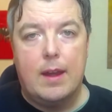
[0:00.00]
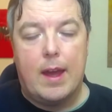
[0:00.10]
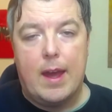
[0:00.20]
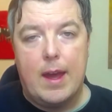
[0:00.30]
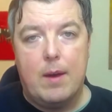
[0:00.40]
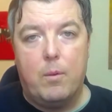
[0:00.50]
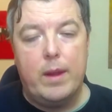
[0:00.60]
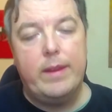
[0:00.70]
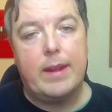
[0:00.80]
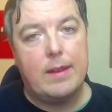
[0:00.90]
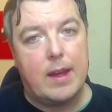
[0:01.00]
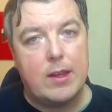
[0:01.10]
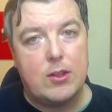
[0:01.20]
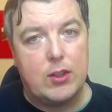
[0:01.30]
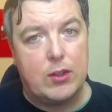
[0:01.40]
Um, one thing that I
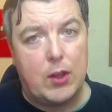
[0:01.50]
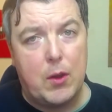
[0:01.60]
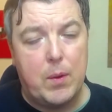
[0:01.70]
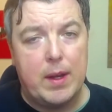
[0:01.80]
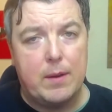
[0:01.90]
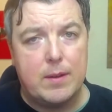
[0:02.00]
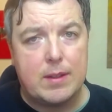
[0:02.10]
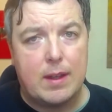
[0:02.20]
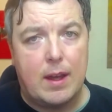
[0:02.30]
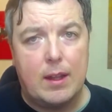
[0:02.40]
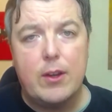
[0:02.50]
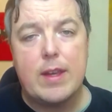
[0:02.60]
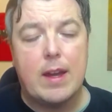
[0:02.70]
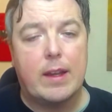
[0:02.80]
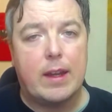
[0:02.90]
used to do when I was a lot
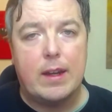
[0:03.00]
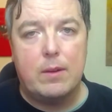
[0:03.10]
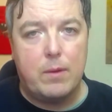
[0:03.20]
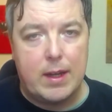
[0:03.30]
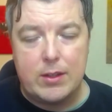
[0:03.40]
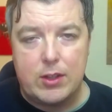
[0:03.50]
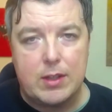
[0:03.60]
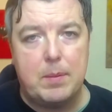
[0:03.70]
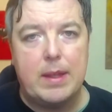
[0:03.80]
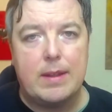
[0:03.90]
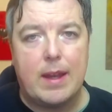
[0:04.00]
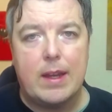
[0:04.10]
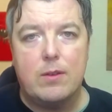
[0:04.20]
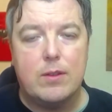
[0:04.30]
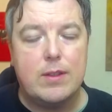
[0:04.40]
younger and when I'd just been
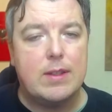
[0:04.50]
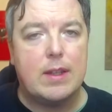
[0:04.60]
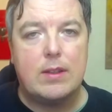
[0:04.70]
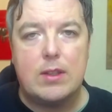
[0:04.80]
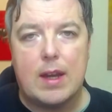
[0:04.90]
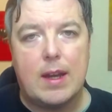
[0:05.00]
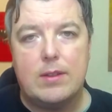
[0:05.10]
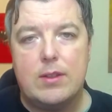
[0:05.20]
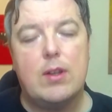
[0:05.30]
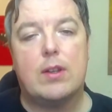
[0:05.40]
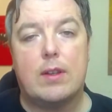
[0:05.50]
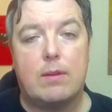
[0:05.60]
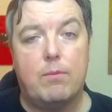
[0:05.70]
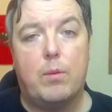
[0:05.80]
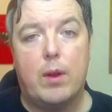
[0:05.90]
diagnosed is I took
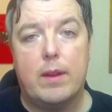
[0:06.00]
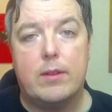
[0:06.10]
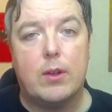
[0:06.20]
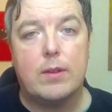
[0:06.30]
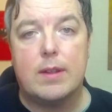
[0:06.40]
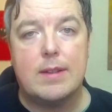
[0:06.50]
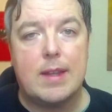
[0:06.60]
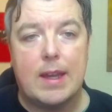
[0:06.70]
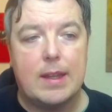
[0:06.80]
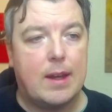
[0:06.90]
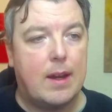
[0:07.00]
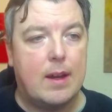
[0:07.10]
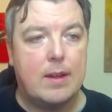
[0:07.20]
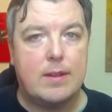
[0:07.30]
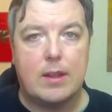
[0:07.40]
what the doctor said
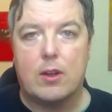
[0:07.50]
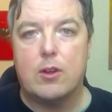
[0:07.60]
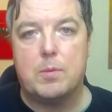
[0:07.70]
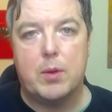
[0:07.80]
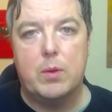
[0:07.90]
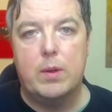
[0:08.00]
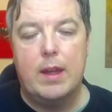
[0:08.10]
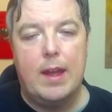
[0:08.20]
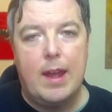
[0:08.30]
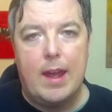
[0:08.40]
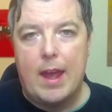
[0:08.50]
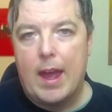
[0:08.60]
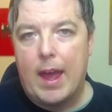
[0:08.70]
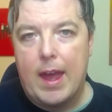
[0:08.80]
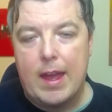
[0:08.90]
as the gospel
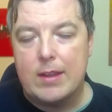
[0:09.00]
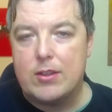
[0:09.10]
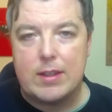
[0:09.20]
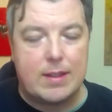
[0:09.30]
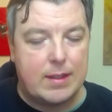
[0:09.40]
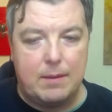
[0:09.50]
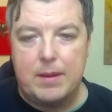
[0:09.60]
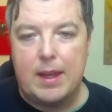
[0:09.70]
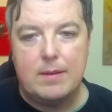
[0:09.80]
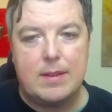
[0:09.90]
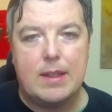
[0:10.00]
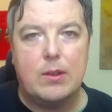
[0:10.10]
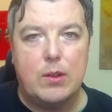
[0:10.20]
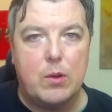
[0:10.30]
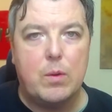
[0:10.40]
and just sometimes they
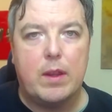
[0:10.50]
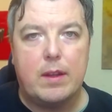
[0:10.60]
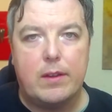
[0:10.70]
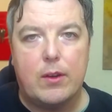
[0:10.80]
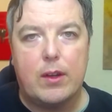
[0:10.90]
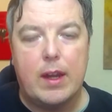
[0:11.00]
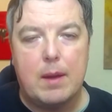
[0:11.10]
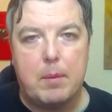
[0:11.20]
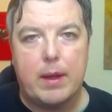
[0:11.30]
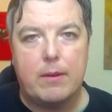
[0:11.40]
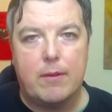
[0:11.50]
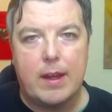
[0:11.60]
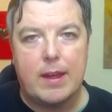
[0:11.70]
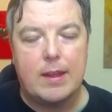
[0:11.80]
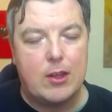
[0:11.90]
don't know what they're talking about
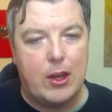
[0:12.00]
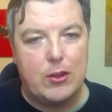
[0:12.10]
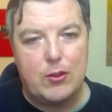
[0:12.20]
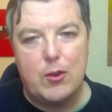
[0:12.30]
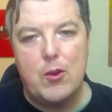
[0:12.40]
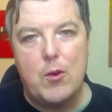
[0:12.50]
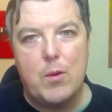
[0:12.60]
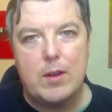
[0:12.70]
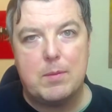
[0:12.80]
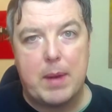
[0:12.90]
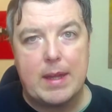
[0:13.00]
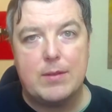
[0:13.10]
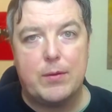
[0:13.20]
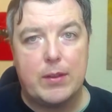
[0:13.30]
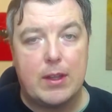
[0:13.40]
right you know what's
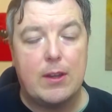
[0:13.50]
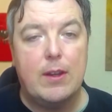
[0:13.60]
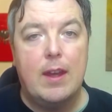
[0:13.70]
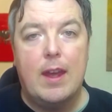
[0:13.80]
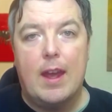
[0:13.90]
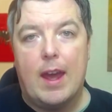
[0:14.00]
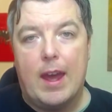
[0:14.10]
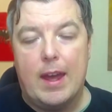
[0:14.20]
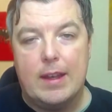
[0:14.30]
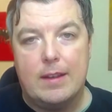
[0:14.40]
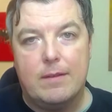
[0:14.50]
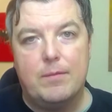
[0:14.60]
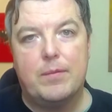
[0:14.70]
best for you and